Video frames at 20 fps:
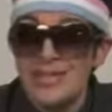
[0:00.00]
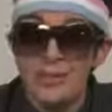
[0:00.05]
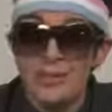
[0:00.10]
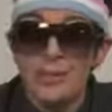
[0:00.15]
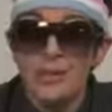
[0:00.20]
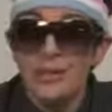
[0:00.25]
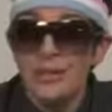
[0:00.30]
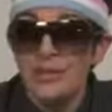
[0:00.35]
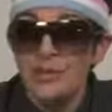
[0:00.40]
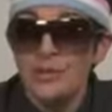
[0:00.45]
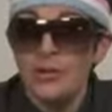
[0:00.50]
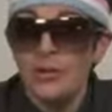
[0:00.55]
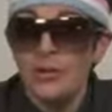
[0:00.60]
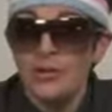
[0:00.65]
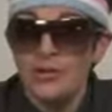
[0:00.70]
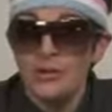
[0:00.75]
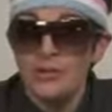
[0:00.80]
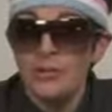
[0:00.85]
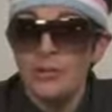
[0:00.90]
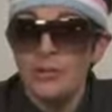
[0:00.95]
eat a million
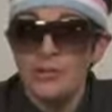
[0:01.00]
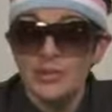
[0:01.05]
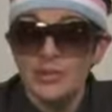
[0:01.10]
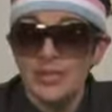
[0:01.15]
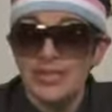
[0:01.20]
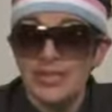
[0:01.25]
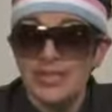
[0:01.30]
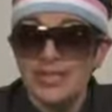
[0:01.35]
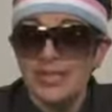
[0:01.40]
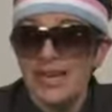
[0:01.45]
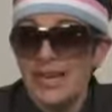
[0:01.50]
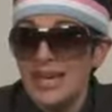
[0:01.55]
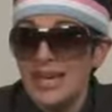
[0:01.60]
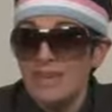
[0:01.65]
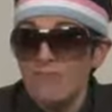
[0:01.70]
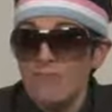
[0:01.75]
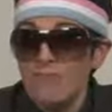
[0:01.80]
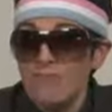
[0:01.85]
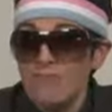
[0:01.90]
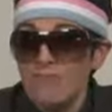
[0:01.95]
grams of protein a
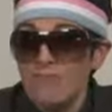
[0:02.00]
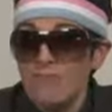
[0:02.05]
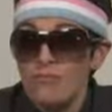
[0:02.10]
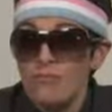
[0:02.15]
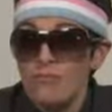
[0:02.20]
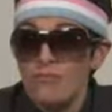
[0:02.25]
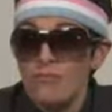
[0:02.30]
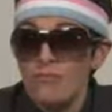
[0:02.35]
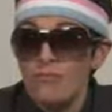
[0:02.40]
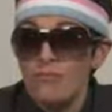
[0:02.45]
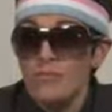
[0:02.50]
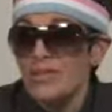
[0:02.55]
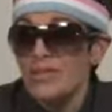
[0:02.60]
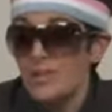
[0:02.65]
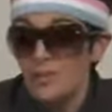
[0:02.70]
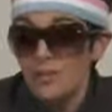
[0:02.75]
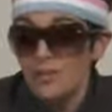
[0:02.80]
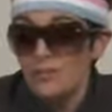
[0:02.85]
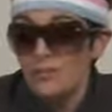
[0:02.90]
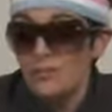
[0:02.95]
day. We don't.